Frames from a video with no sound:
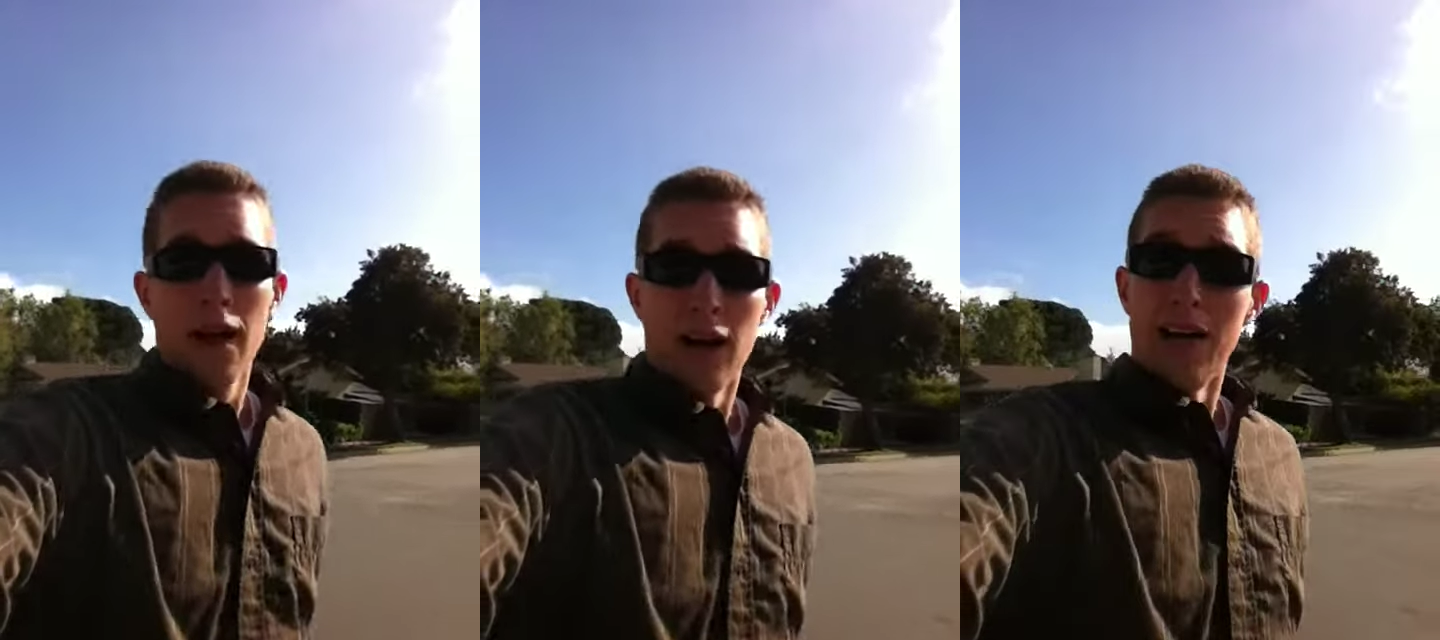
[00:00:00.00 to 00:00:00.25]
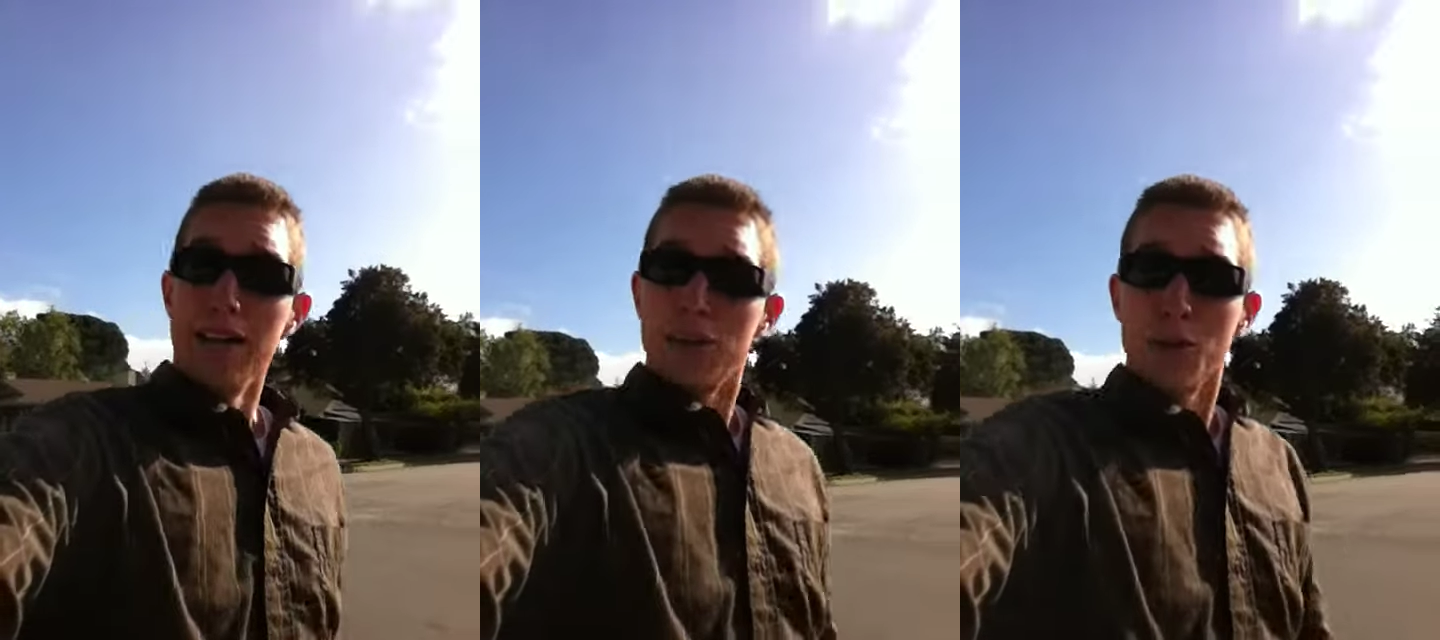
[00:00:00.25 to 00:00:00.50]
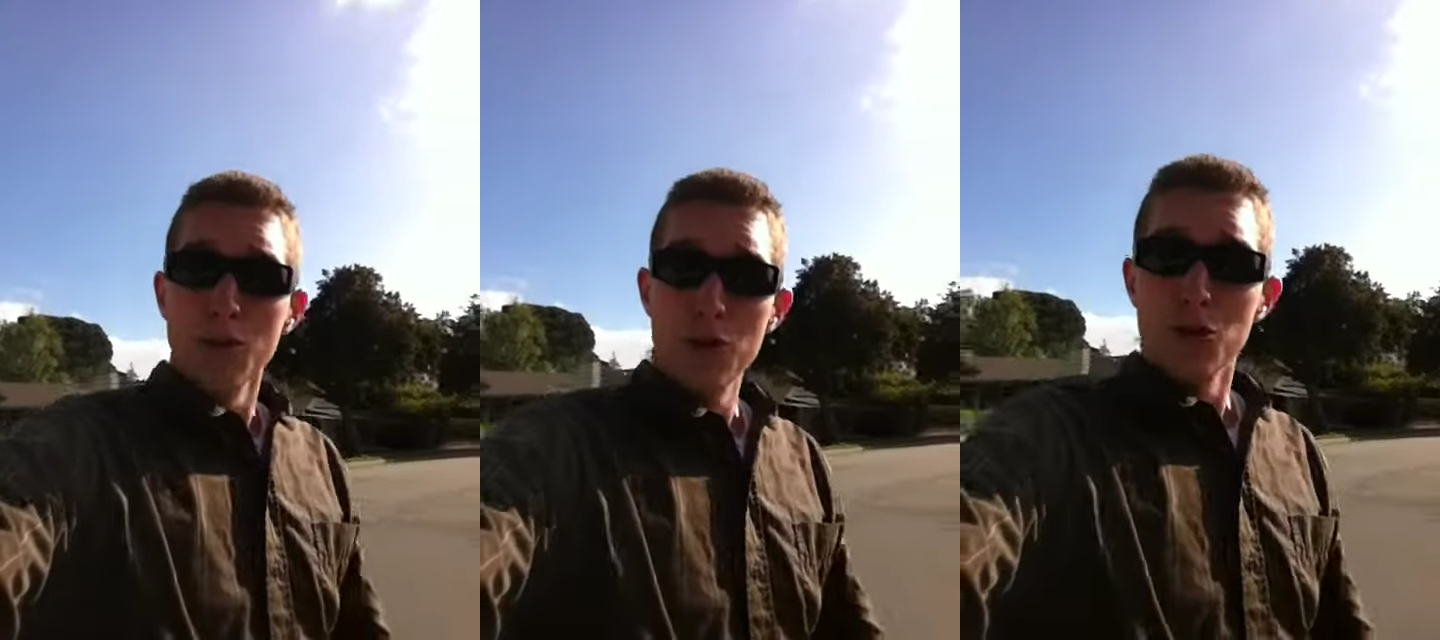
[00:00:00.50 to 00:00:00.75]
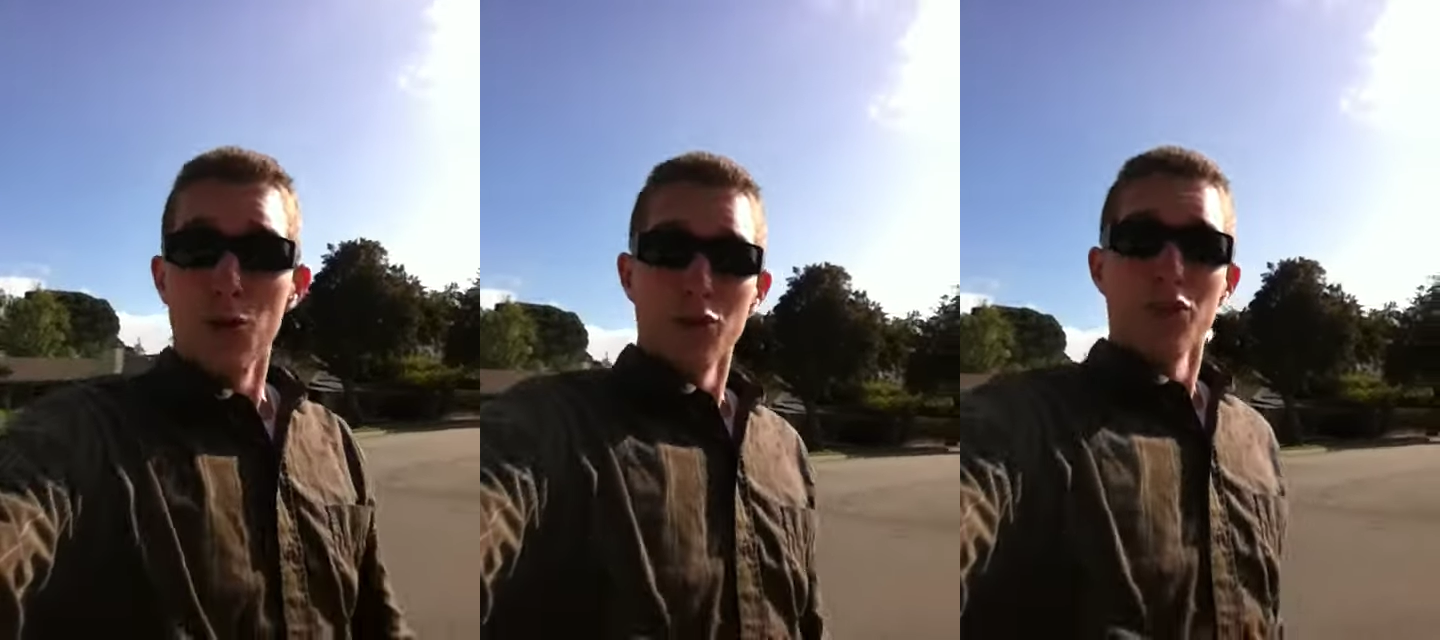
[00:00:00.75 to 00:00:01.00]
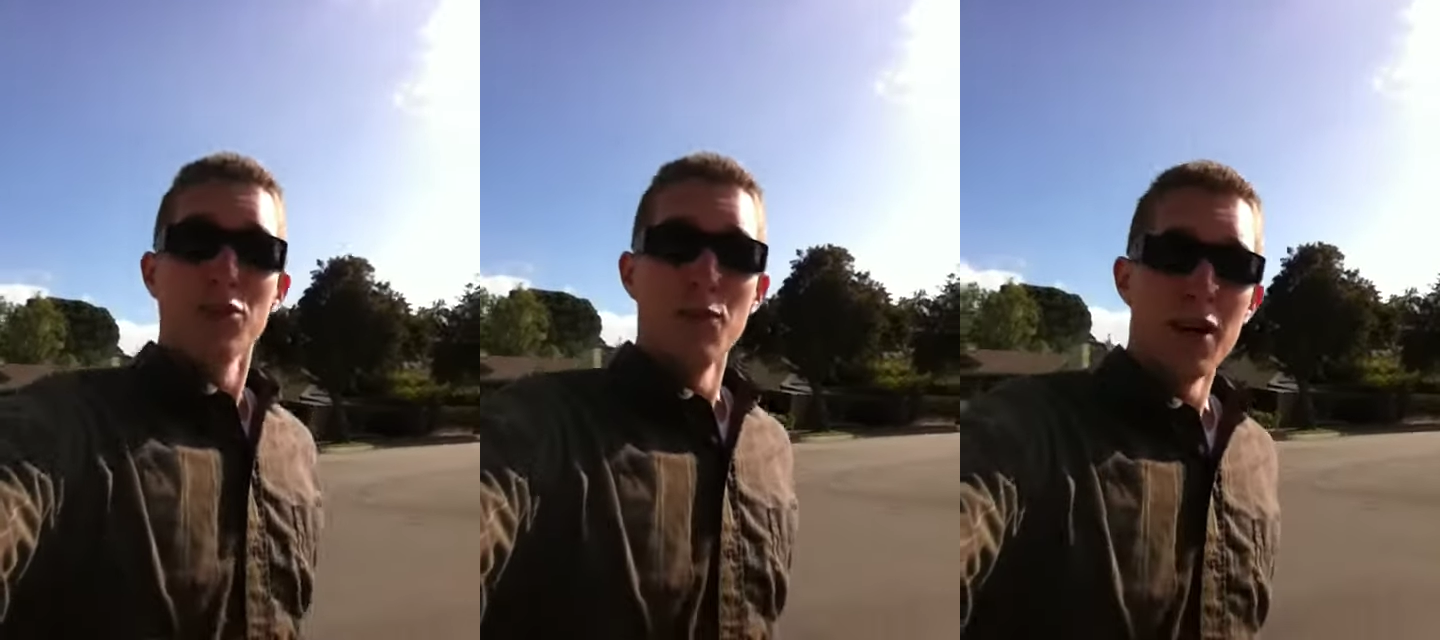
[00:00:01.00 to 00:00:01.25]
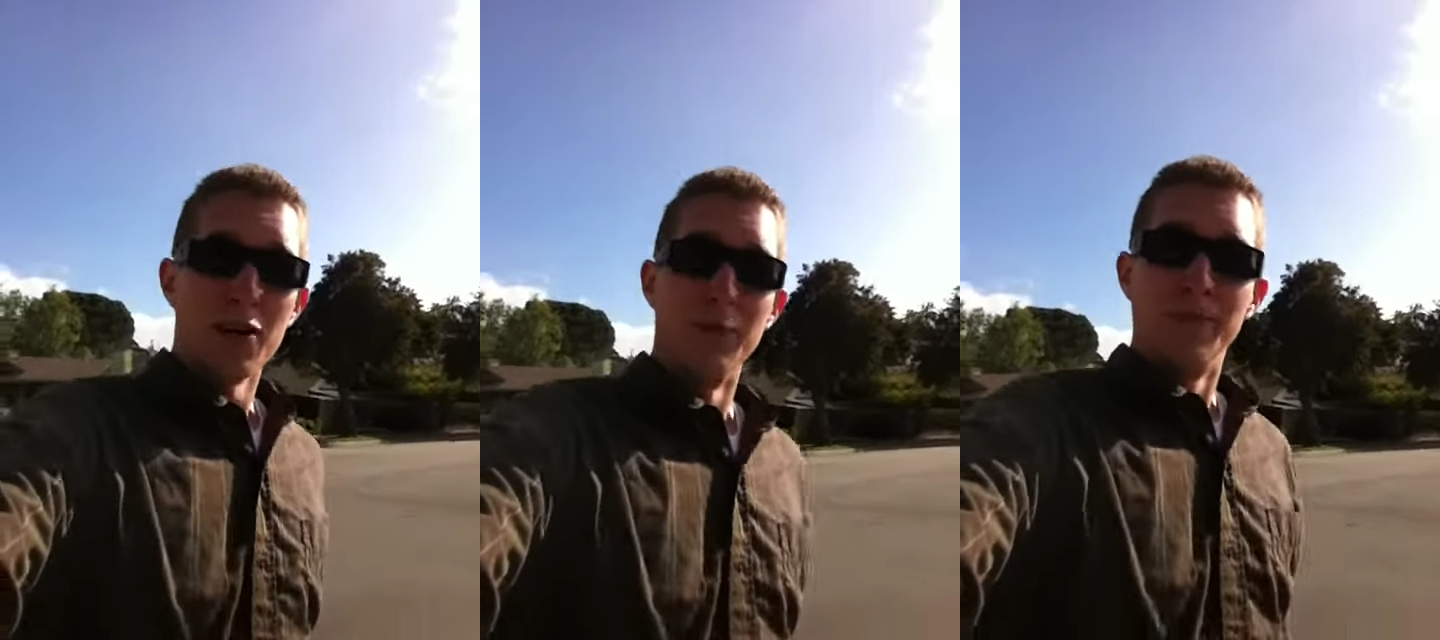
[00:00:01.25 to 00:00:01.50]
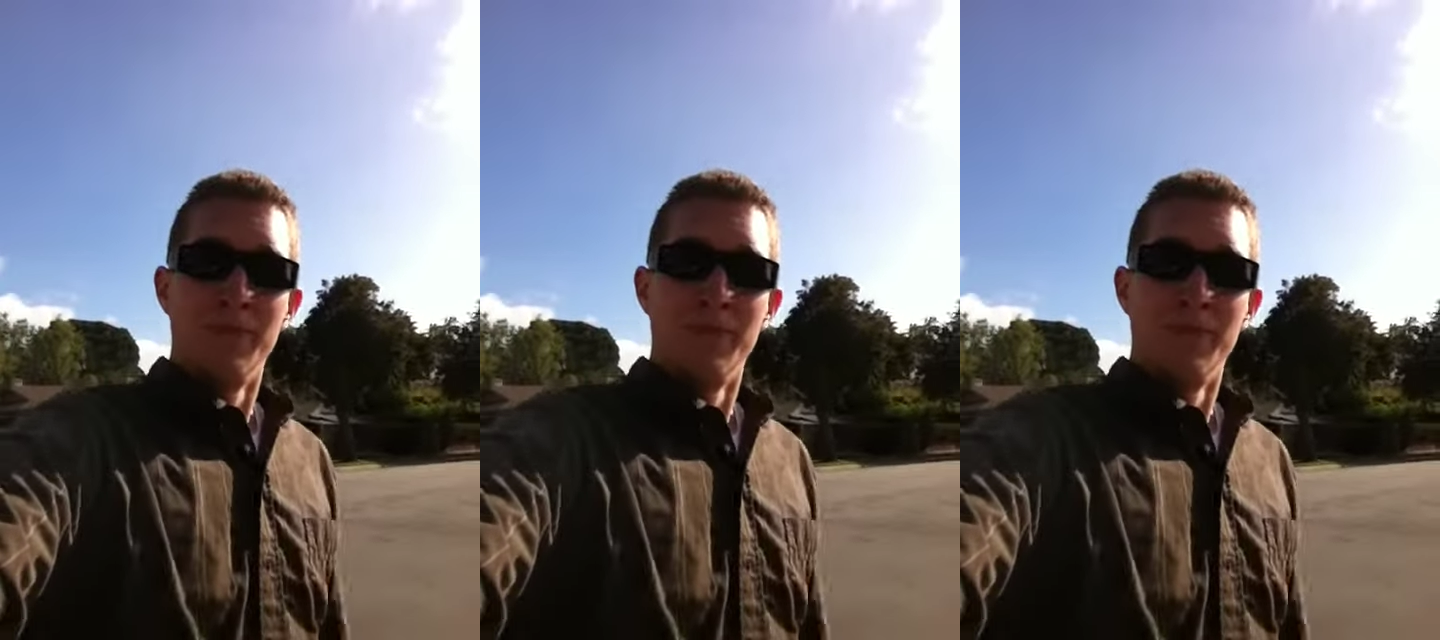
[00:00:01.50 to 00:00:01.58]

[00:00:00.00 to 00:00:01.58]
I encourage you all to smile.